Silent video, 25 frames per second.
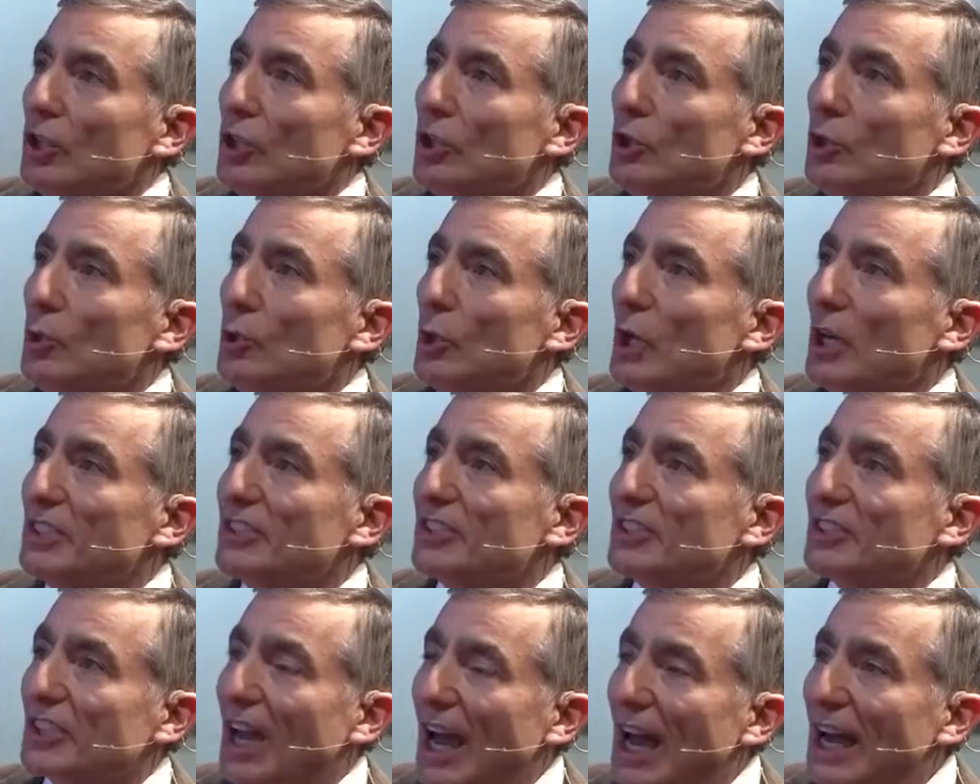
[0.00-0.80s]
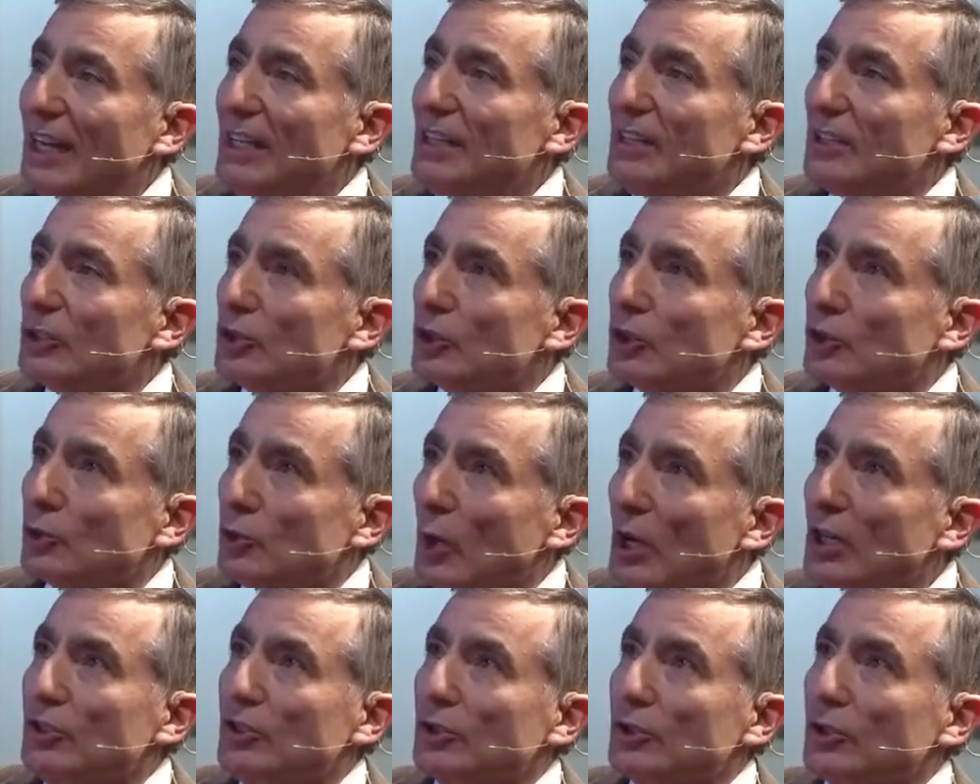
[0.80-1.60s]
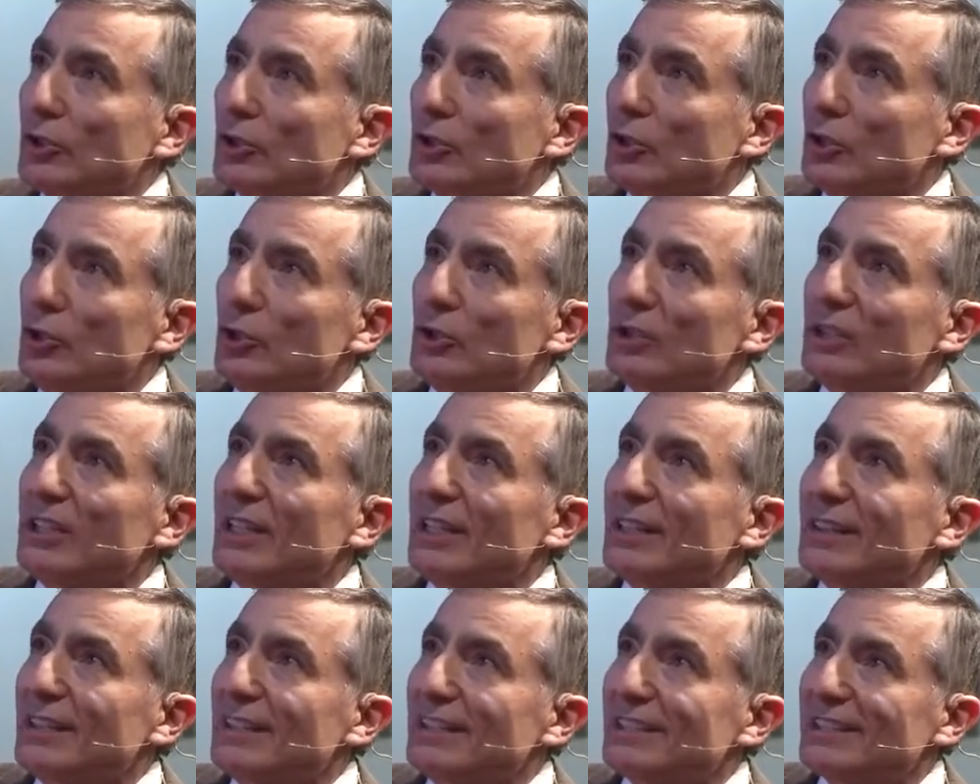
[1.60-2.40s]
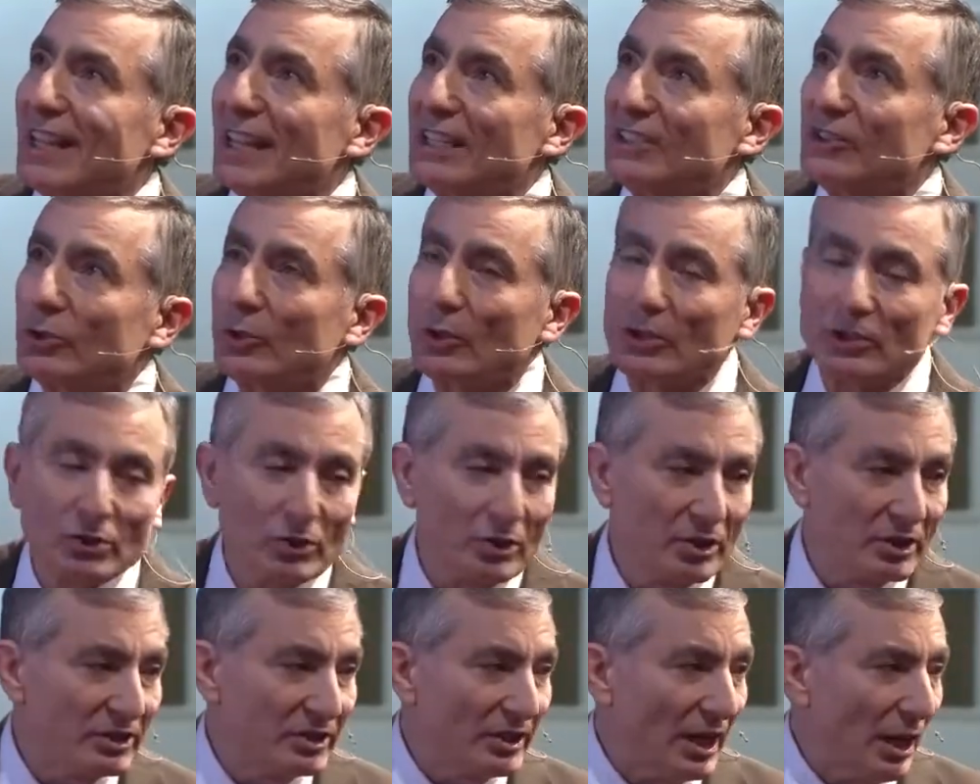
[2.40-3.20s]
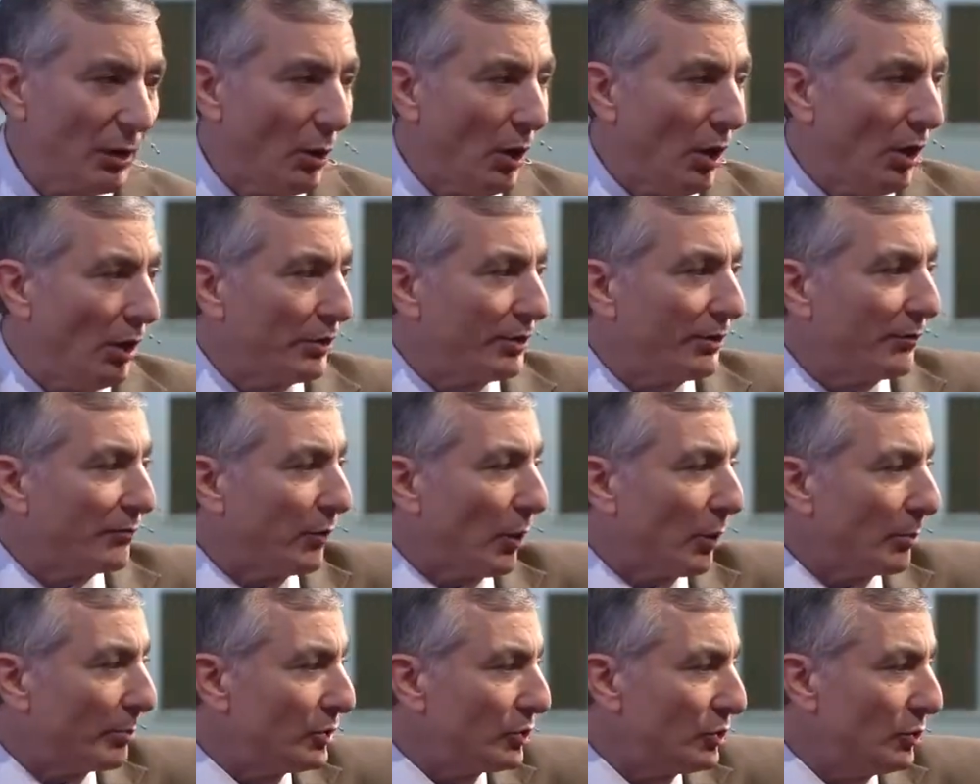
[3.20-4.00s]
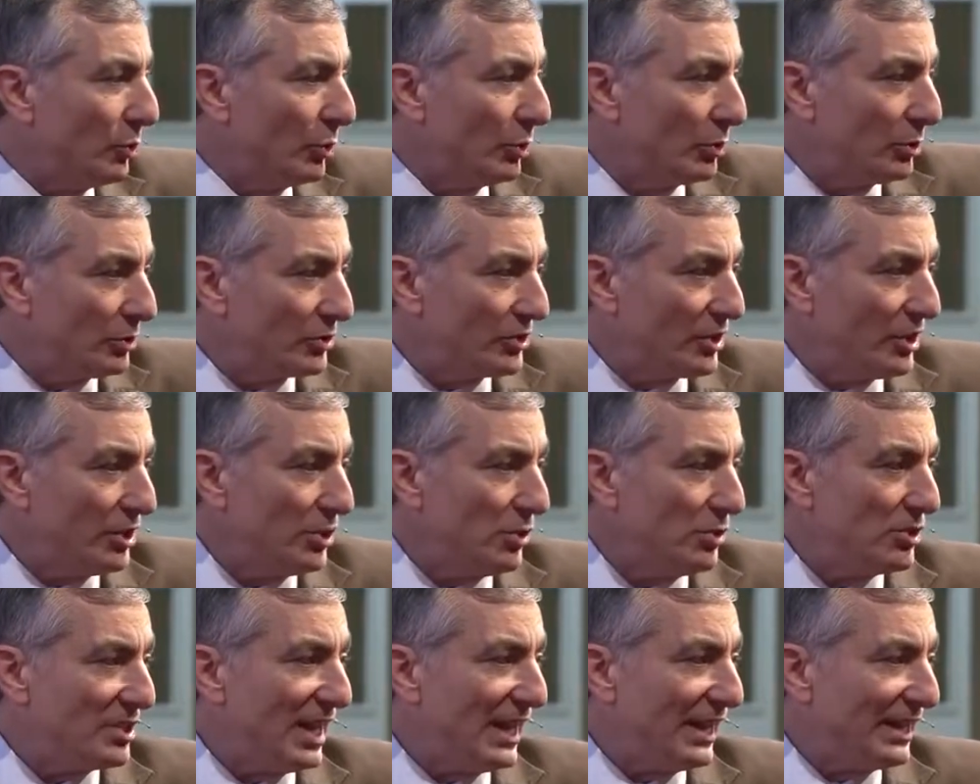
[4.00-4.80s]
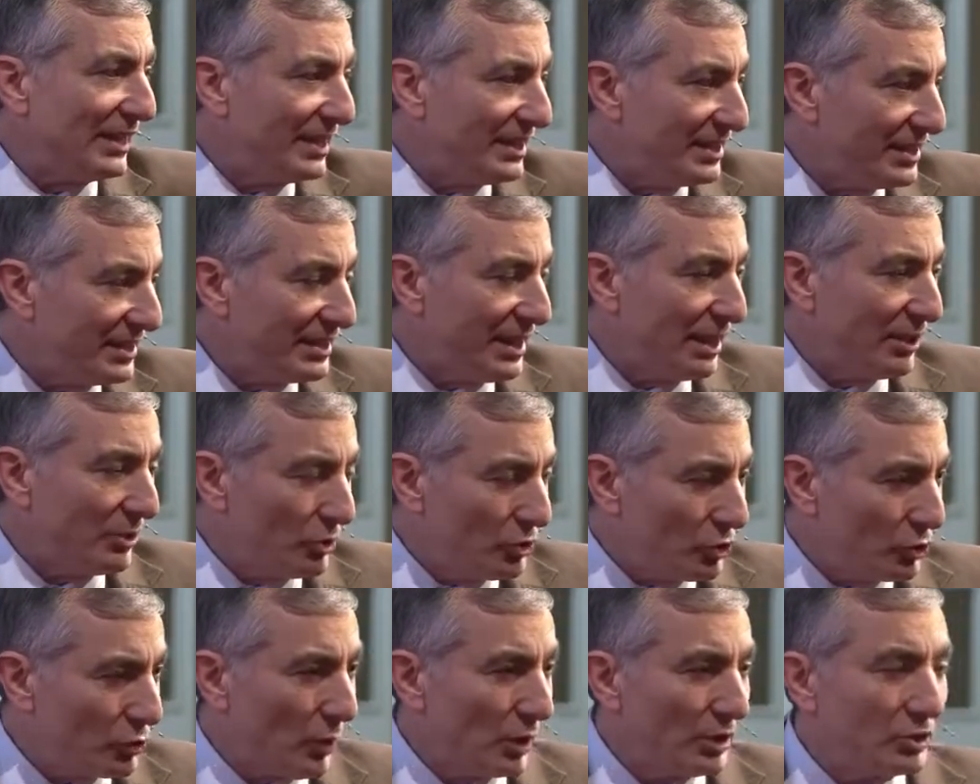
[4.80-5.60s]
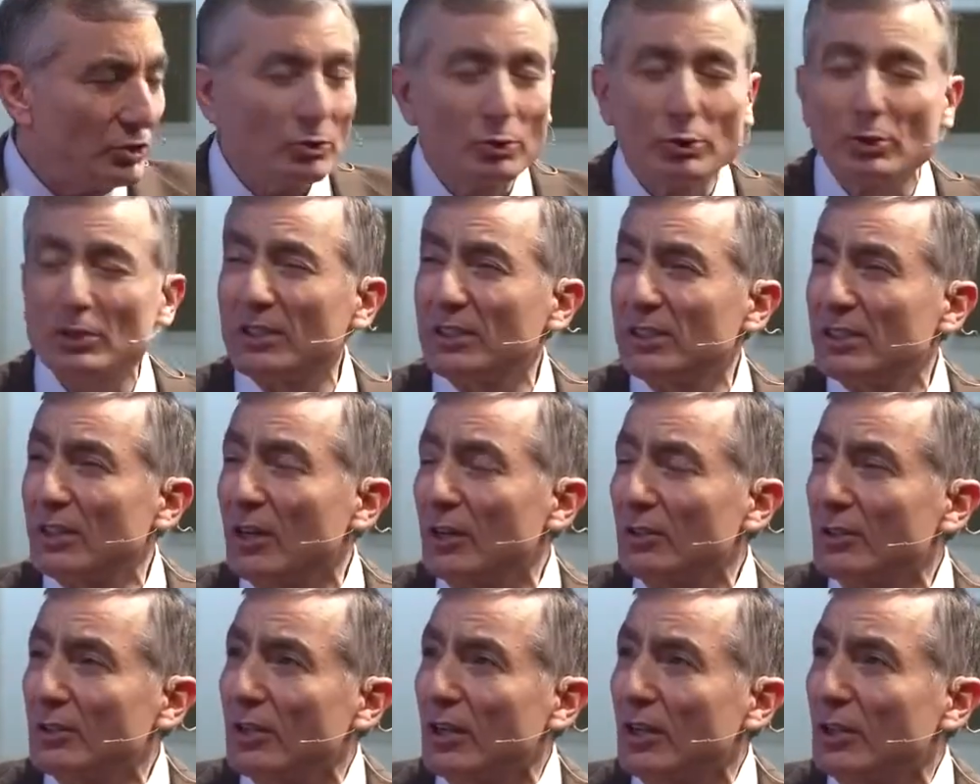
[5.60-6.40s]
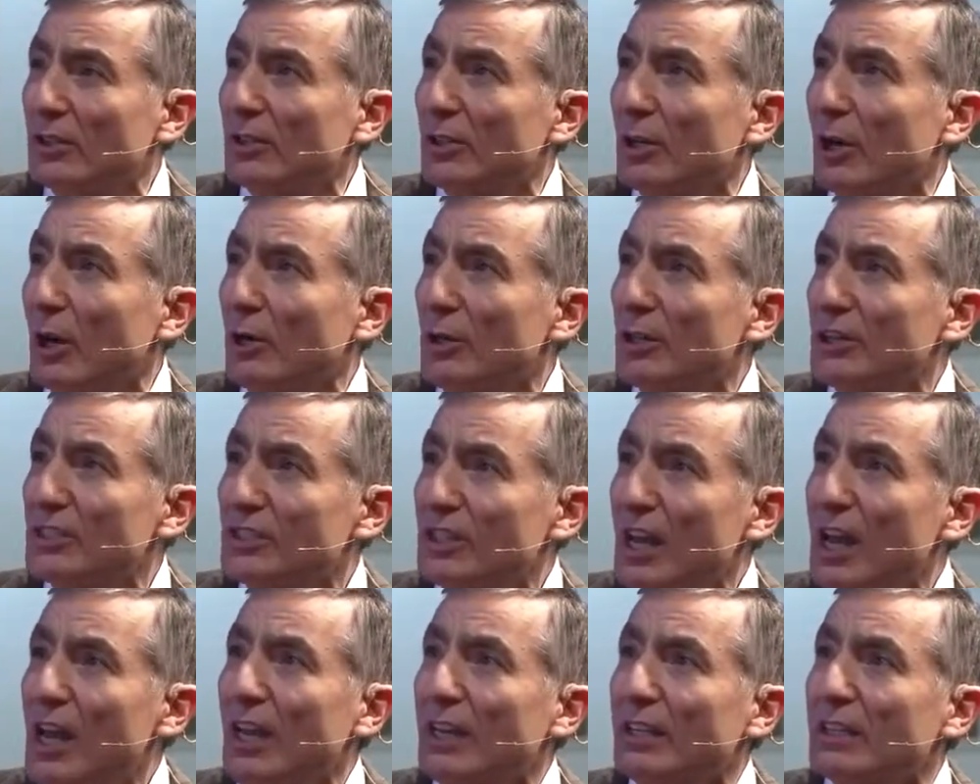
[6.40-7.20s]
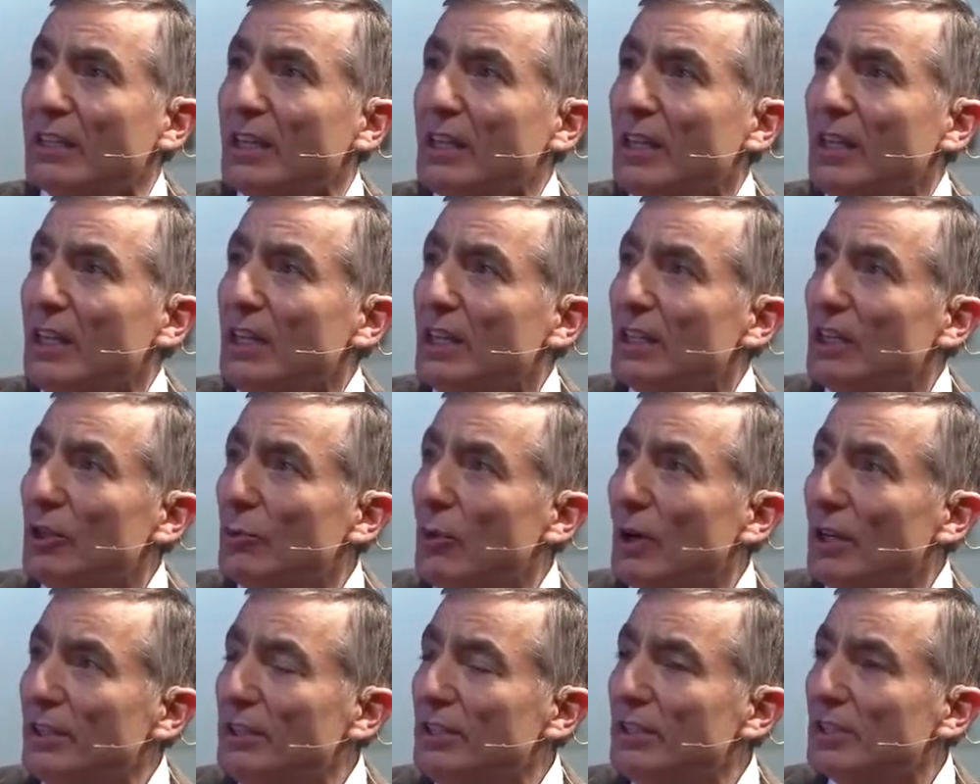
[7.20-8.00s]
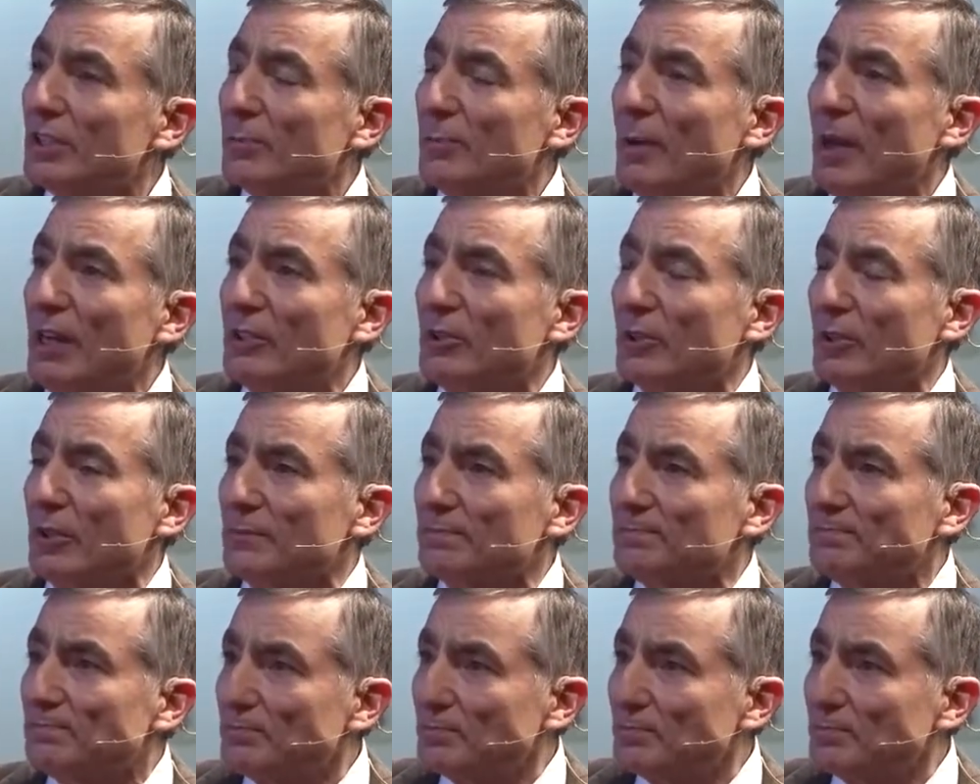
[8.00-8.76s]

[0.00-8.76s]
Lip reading: you assign the structure so you can get the exact structure. This is how all the pharmaceuticals that you take, this is how the structures are assigned. You run these spectra.